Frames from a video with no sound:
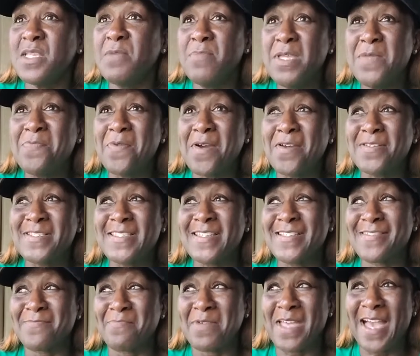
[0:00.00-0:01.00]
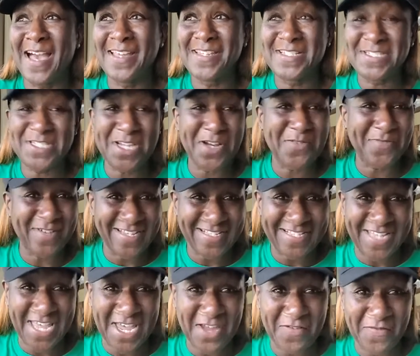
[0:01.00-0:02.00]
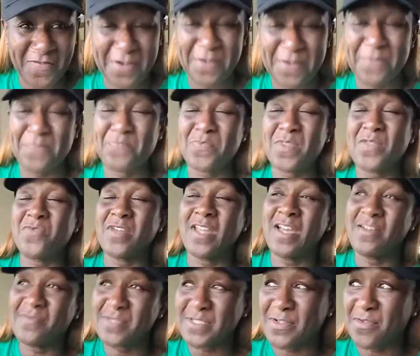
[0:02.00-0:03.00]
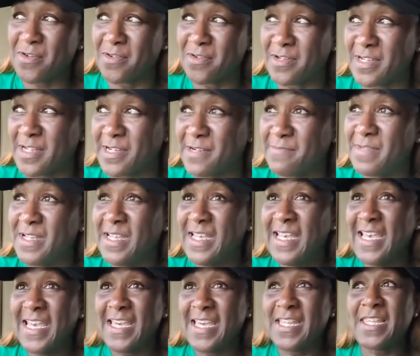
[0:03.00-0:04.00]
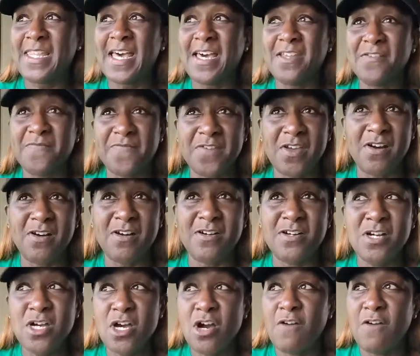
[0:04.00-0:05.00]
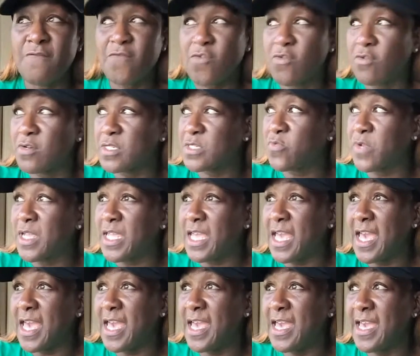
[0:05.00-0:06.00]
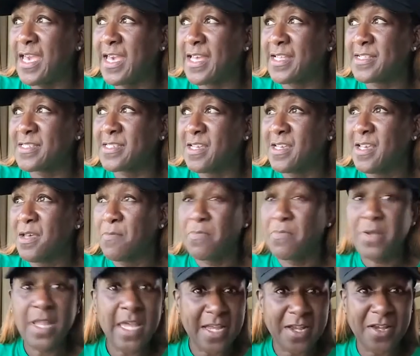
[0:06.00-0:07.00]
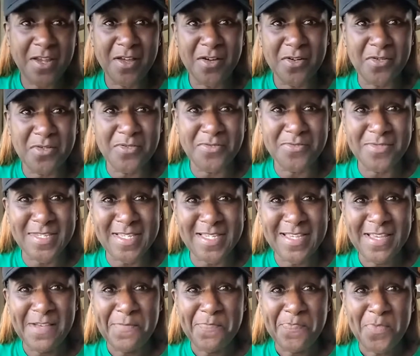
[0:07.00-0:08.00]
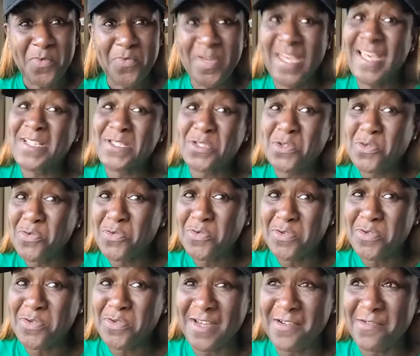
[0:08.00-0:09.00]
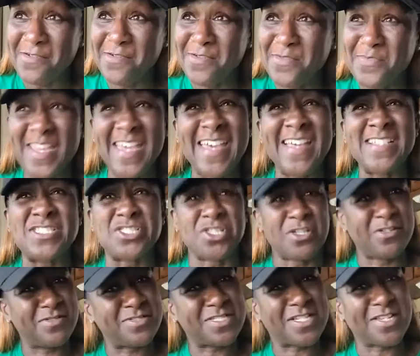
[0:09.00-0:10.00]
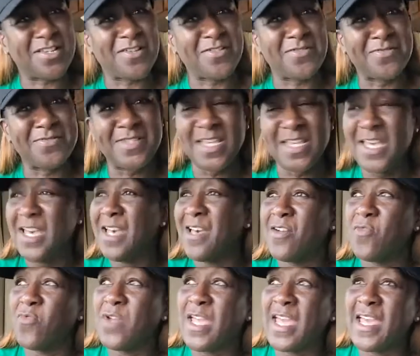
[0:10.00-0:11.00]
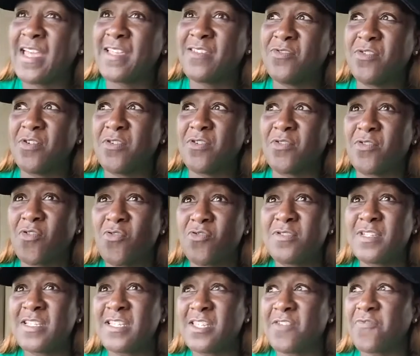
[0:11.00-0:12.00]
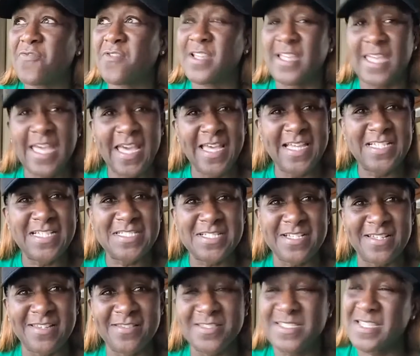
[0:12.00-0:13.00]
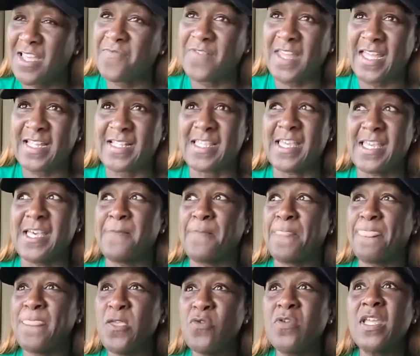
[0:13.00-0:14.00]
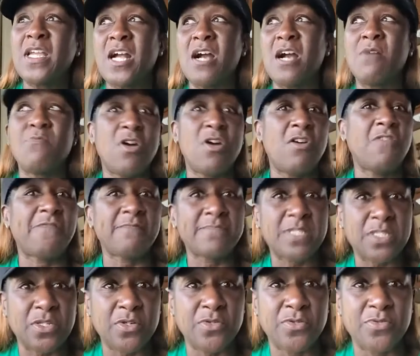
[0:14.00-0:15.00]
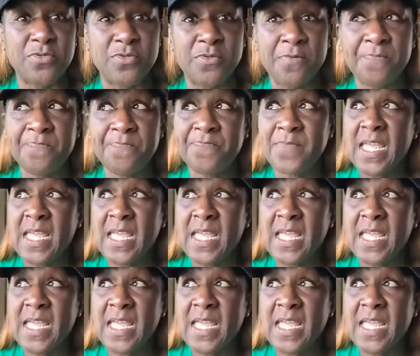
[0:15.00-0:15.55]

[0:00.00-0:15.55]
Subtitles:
me personally, to be honest, y'all, where this came from, when I was growing up, and a lot of y'all, of course, we had play clothes, we had school clothes, we had church clothes, we had, going to different occasion clothes, stuff like that. You didn't come home from school